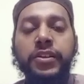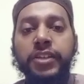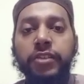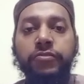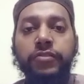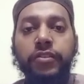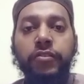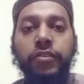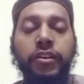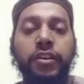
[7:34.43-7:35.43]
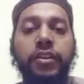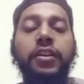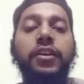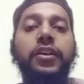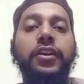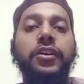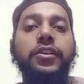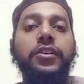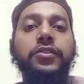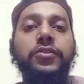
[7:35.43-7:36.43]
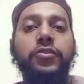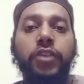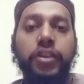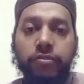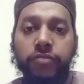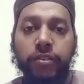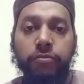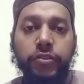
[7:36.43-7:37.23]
Okay, so I have a family too.